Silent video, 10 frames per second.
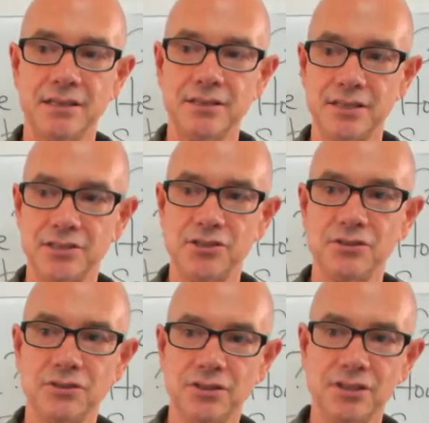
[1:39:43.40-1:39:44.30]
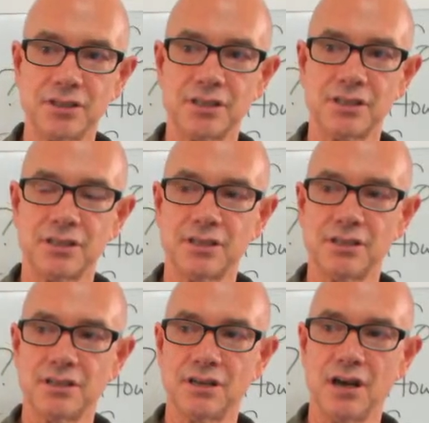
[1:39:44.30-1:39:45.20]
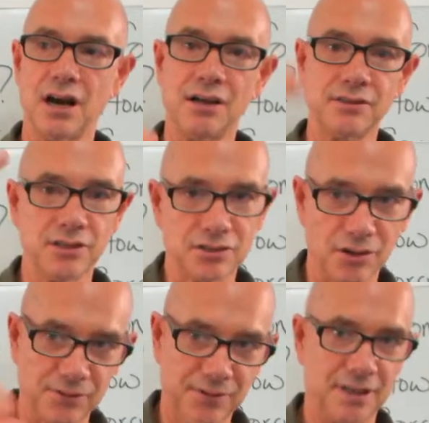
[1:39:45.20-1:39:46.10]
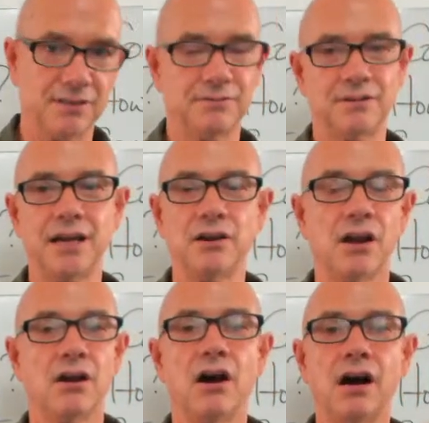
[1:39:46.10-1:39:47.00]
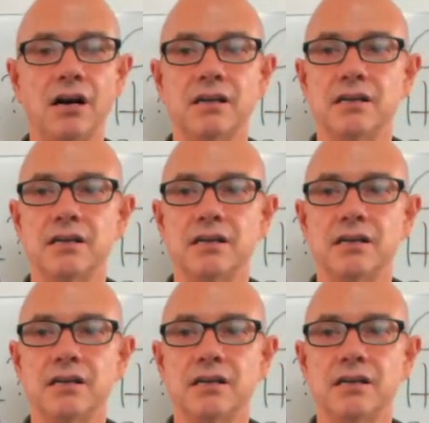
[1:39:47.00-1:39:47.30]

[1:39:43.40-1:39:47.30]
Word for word: did you look on the sofa, right? Uh,